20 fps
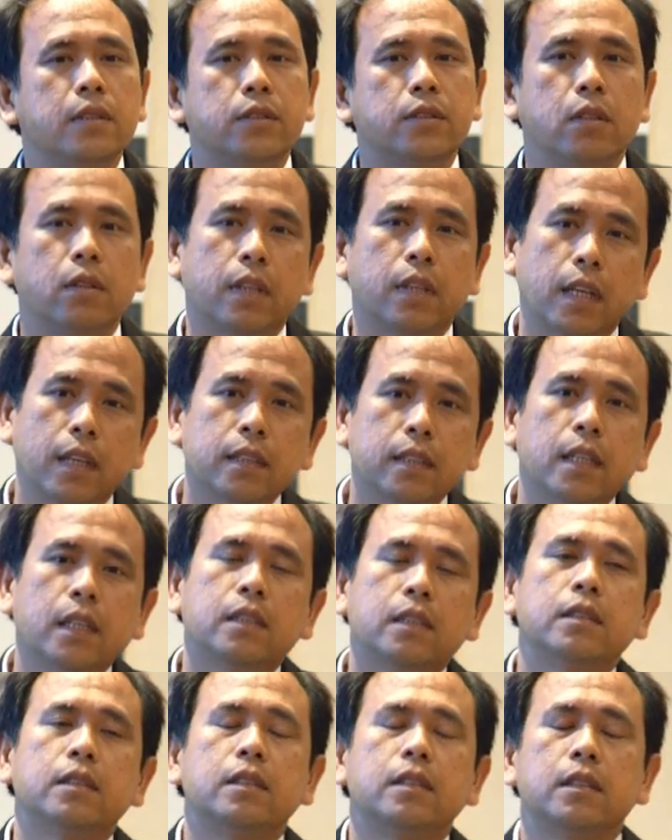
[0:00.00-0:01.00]
is
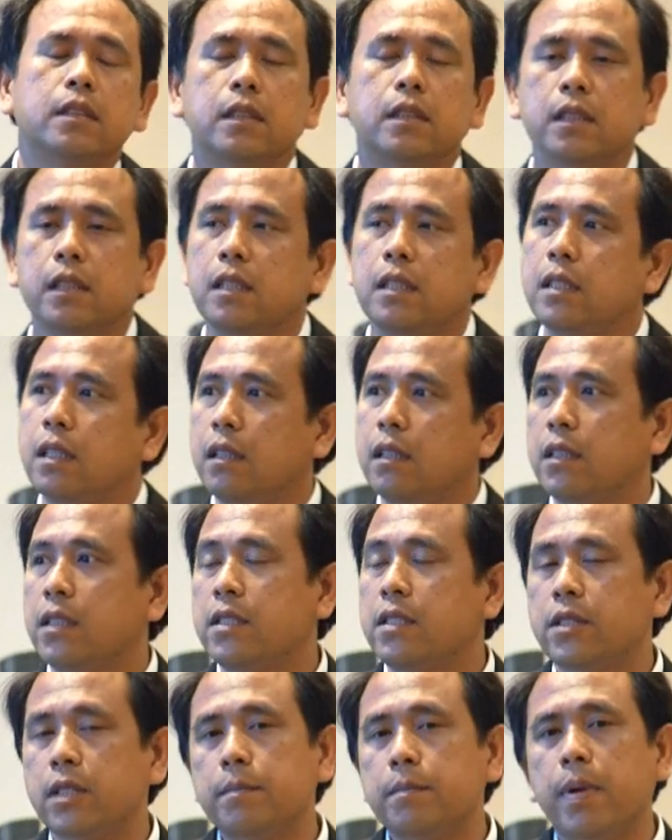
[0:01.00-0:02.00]
located in the
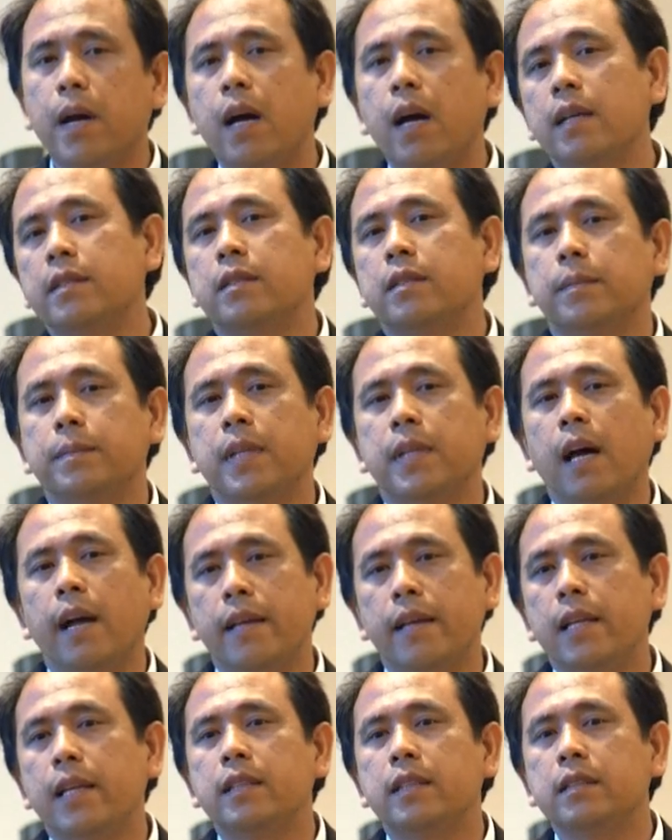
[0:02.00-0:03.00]
eastern parts of
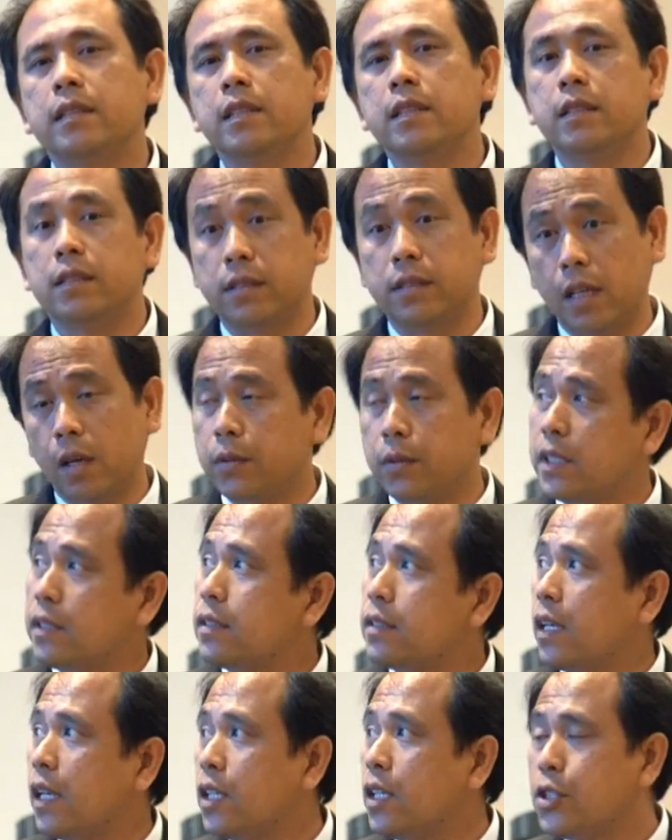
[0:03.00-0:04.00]
Thailand in the
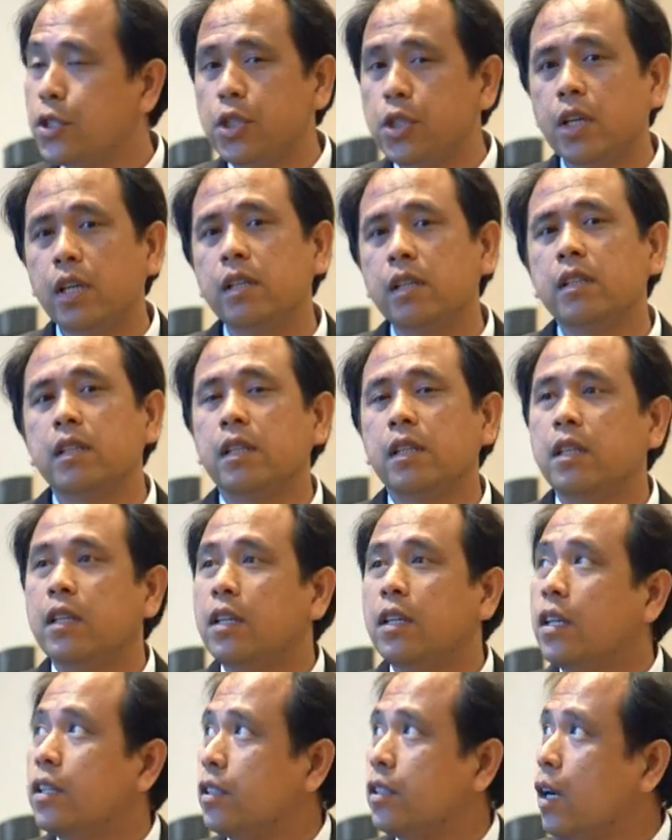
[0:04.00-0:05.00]
Southeast Asia.
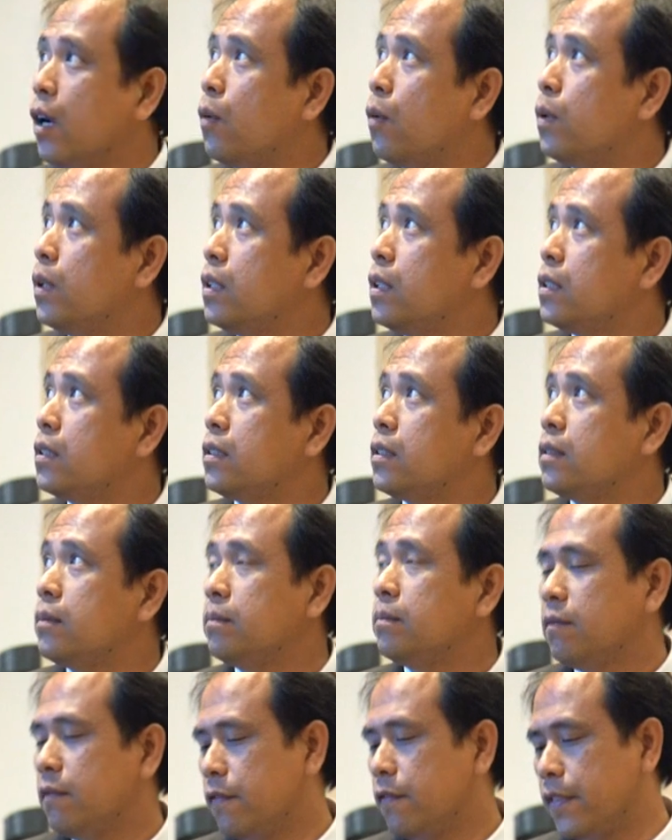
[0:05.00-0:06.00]
Our
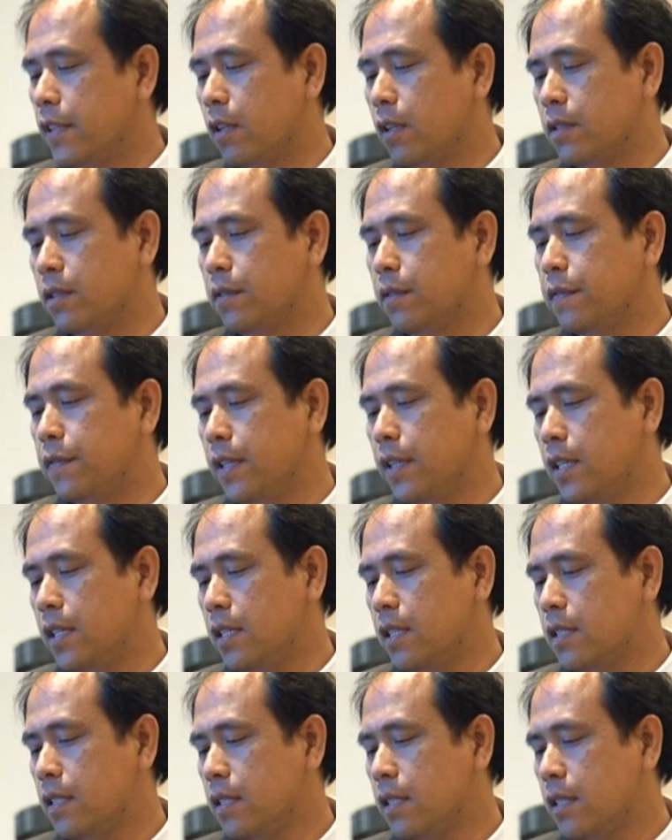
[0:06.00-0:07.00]
philosophy
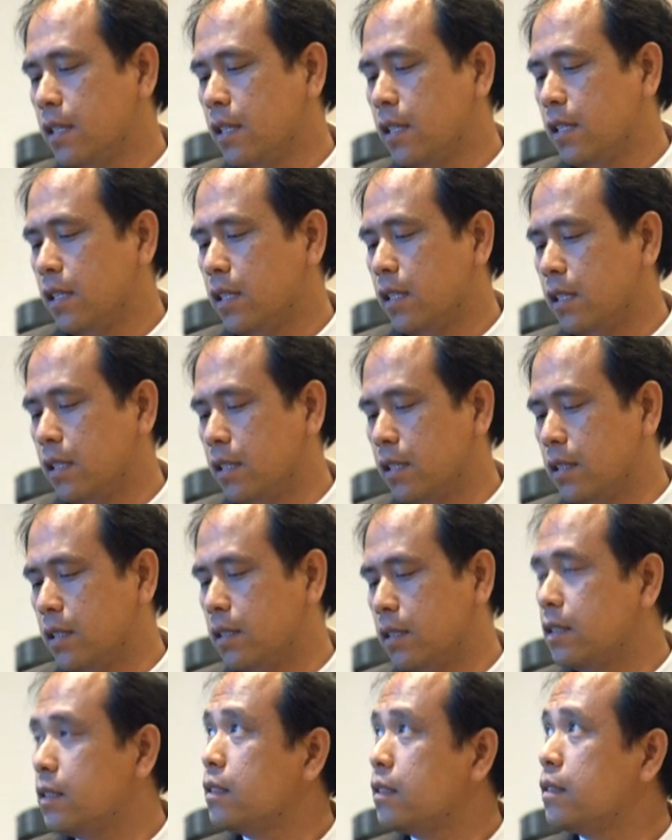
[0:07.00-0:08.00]

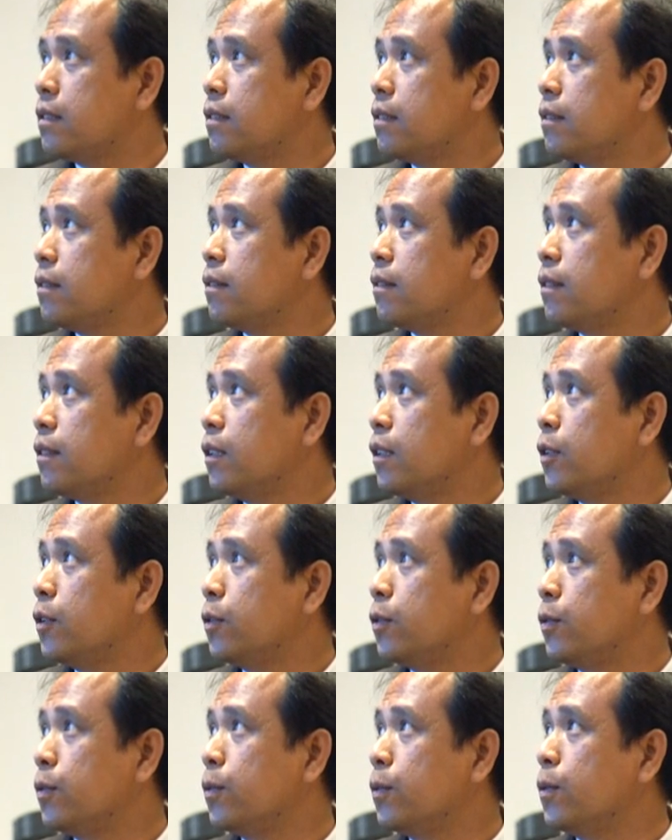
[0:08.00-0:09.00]
is
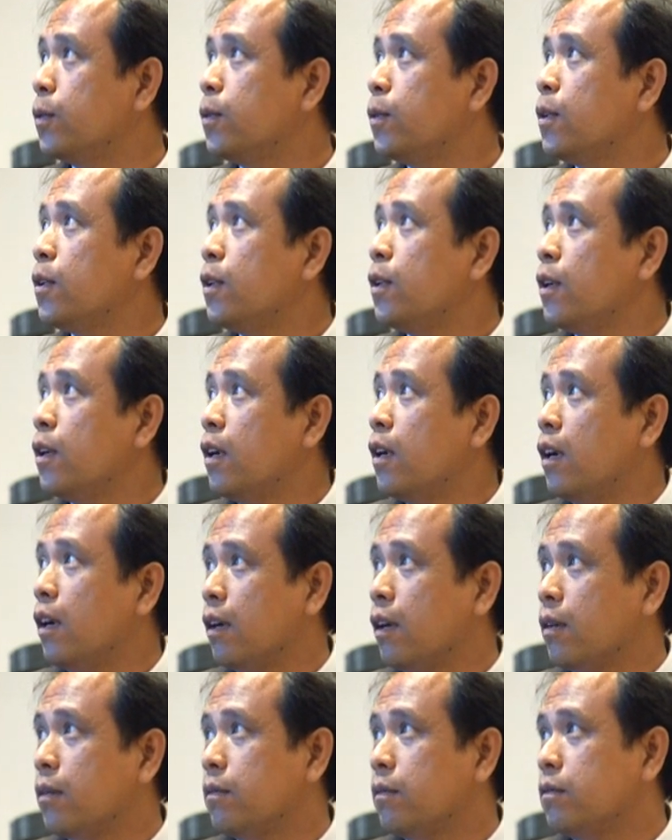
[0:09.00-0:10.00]
to
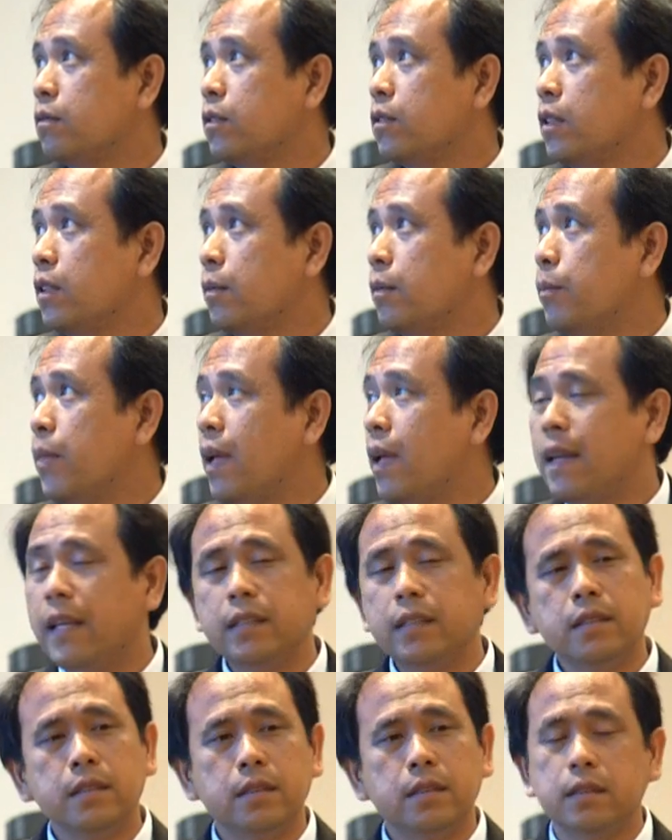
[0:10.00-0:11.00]

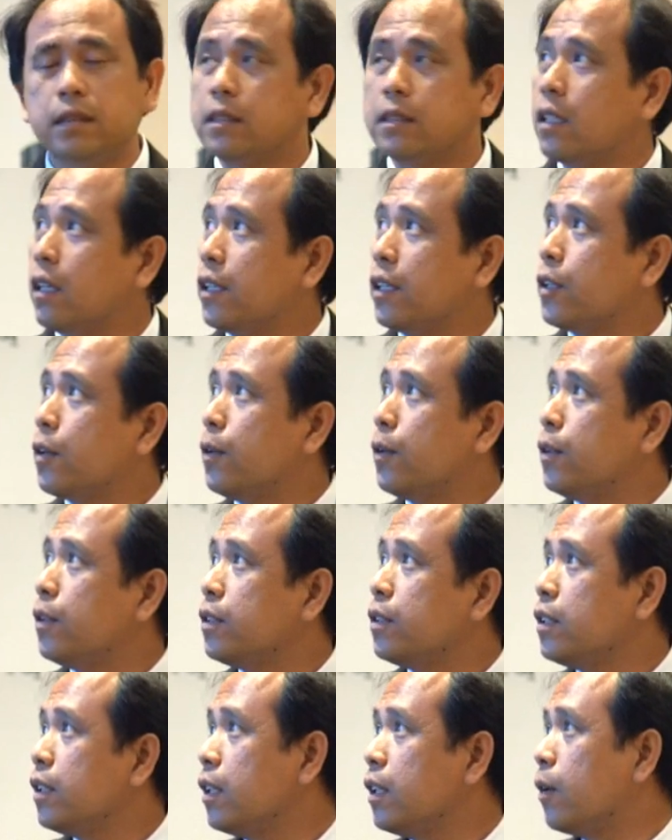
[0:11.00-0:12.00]
balance the
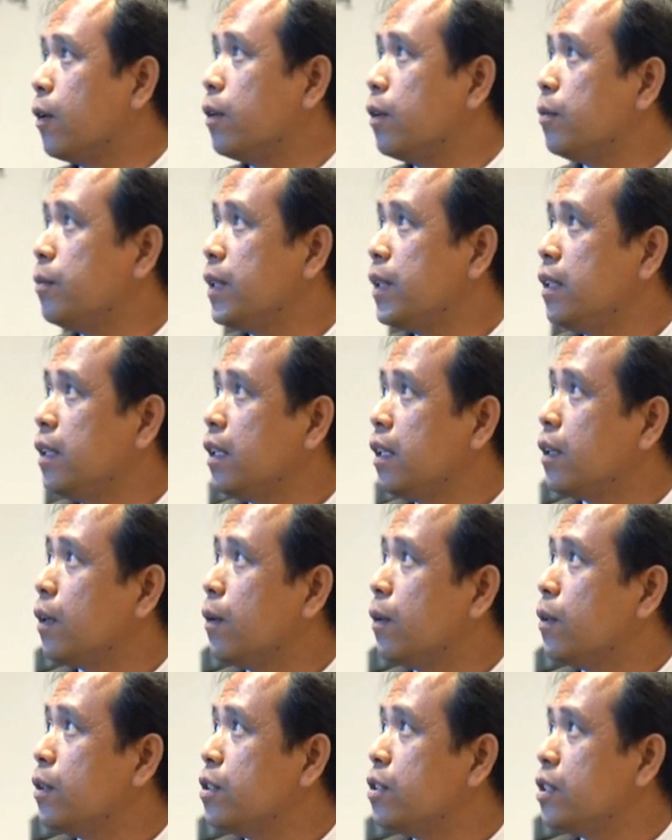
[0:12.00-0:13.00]
economy,
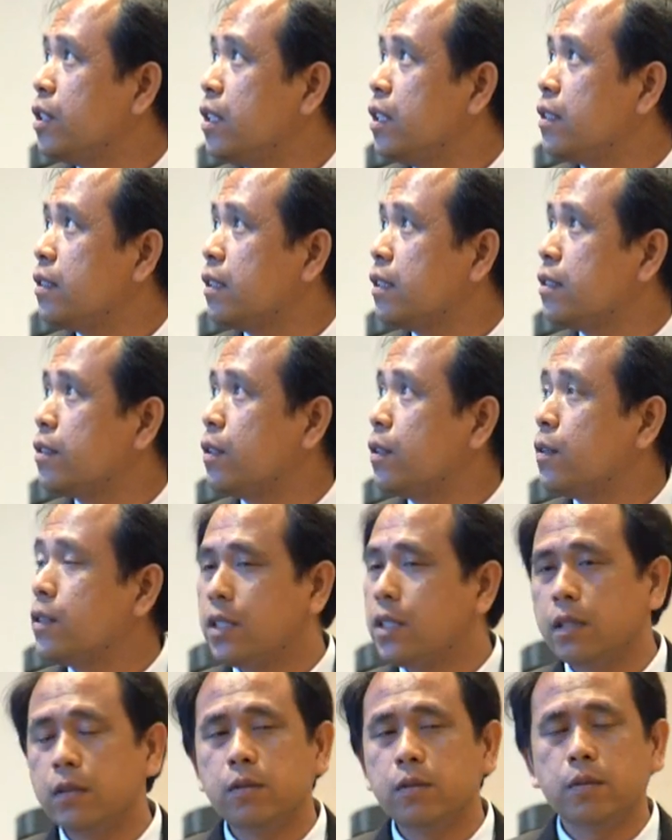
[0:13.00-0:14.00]
ecologies, and
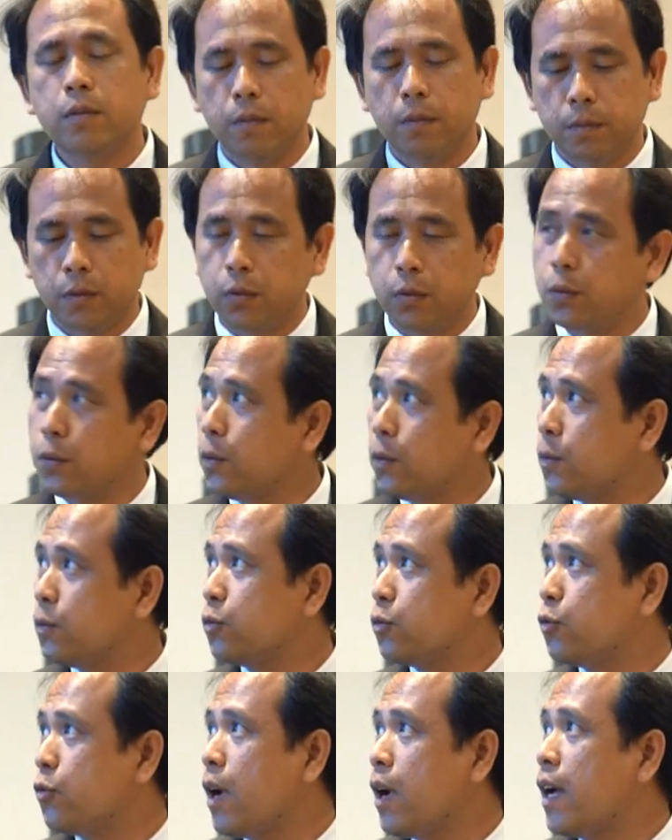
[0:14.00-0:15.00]
social to
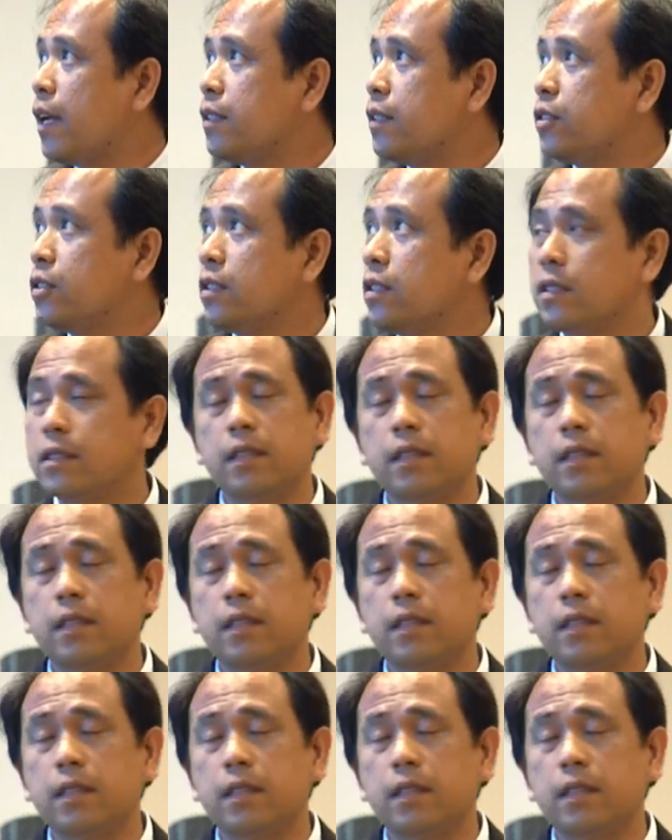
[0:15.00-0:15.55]
drive in